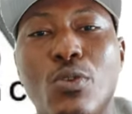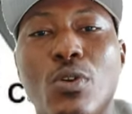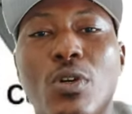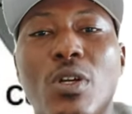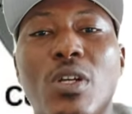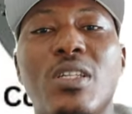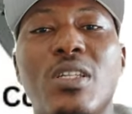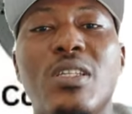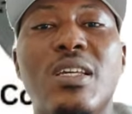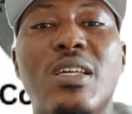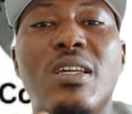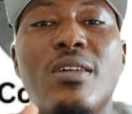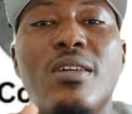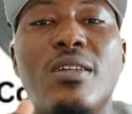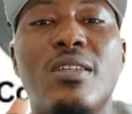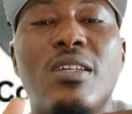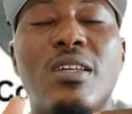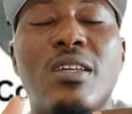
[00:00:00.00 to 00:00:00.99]

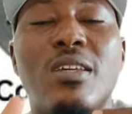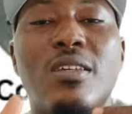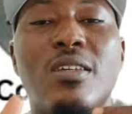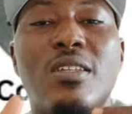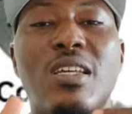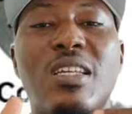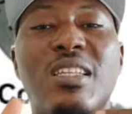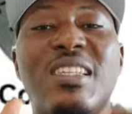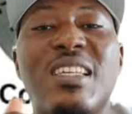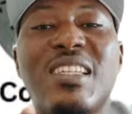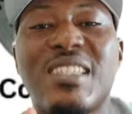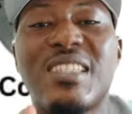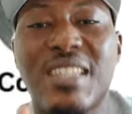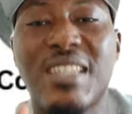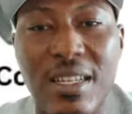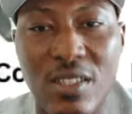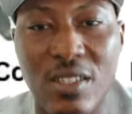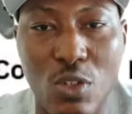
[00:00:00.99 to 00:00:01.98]
the distance
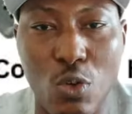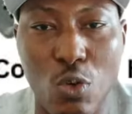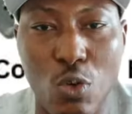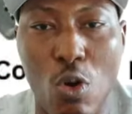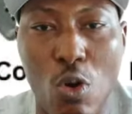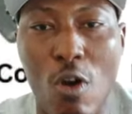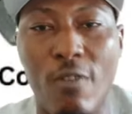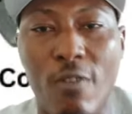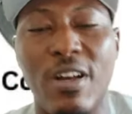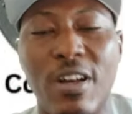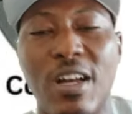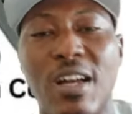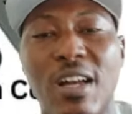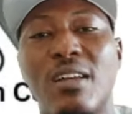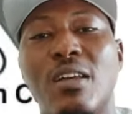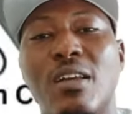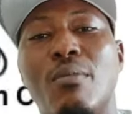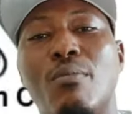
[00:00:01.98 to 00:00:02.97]
you cover
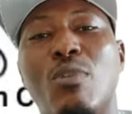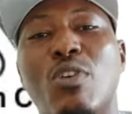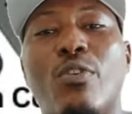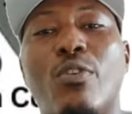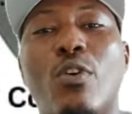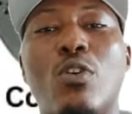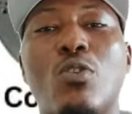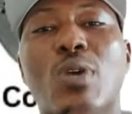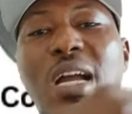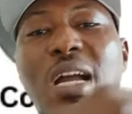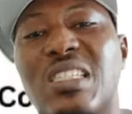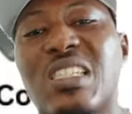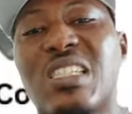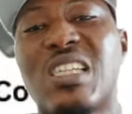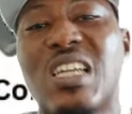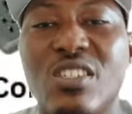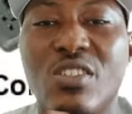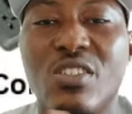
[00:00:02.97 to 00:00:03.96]
before you can change
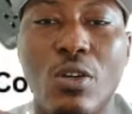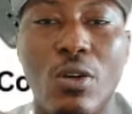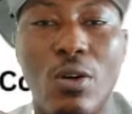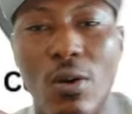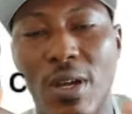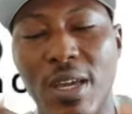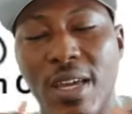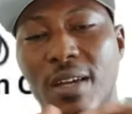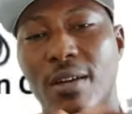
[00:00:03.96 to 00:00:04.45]
your oil.